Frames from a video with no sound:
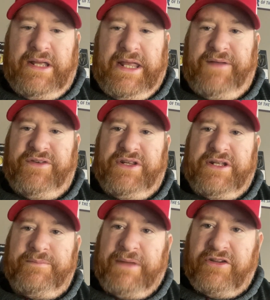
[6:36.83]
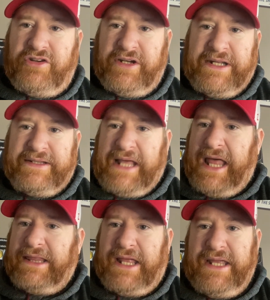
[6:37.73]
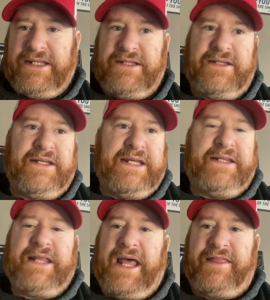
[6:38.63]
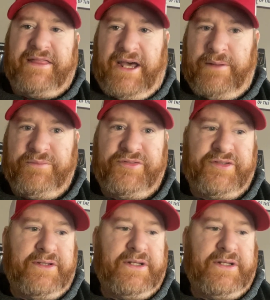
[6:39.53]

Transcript: If you did, make sure to hit that like, hit that thumbs,